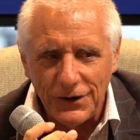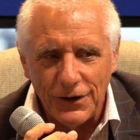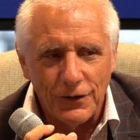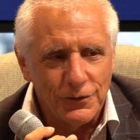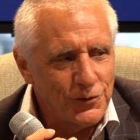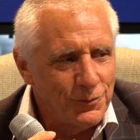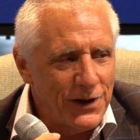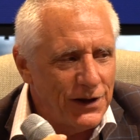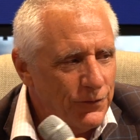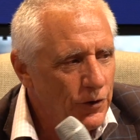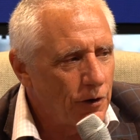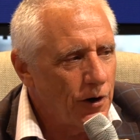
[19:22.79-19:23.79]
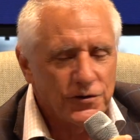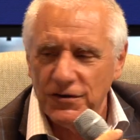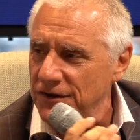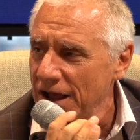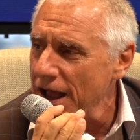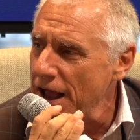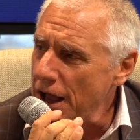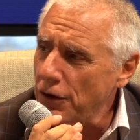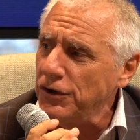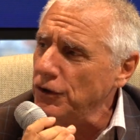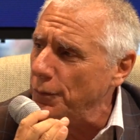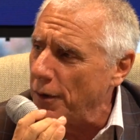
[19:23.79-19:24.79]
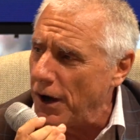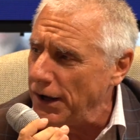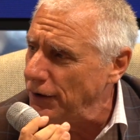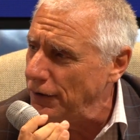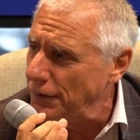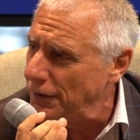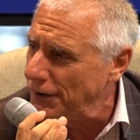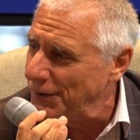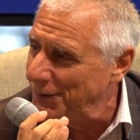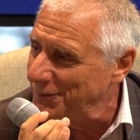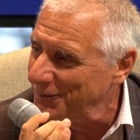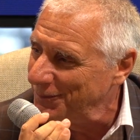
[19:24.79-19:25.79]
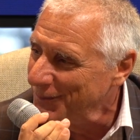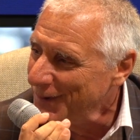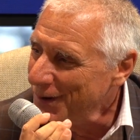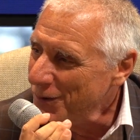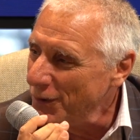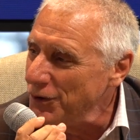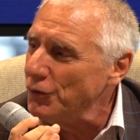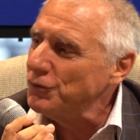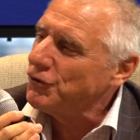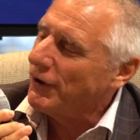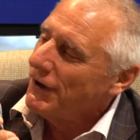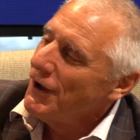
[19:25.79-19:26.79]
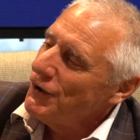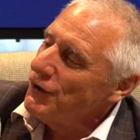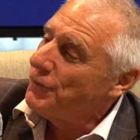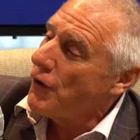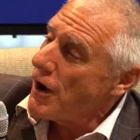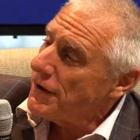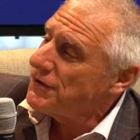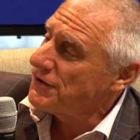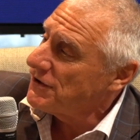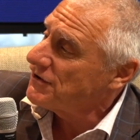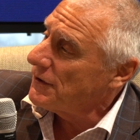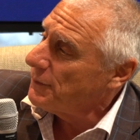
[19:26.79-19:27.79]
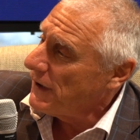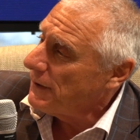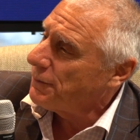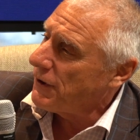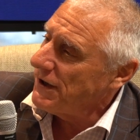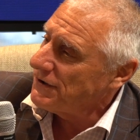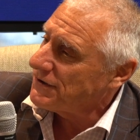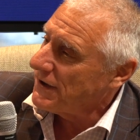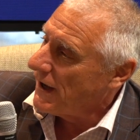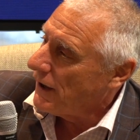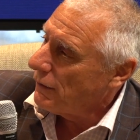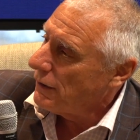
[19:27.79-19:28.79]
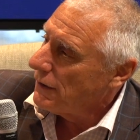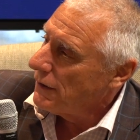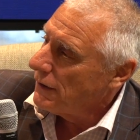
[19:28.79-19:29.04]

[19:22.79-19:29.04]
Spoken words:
dear to many of your hearts, is how do you buy your, you've got a system in place now.